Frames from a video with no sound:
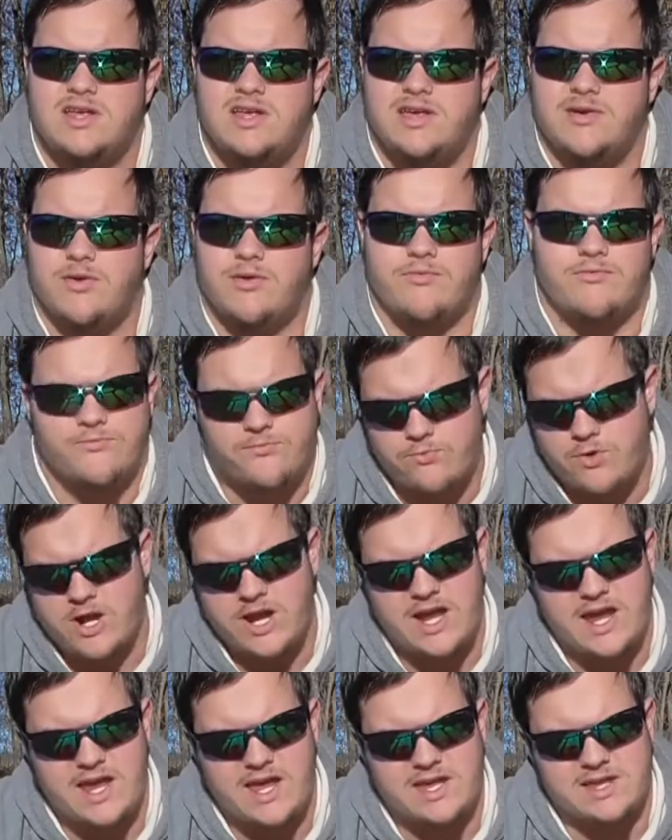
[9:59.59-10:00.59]
It will
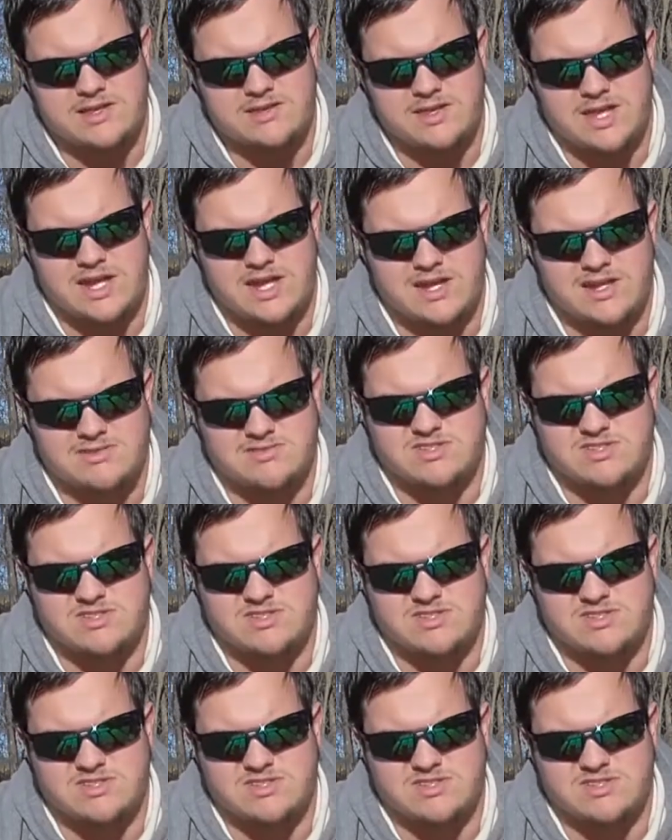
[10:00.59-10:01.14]
fray and then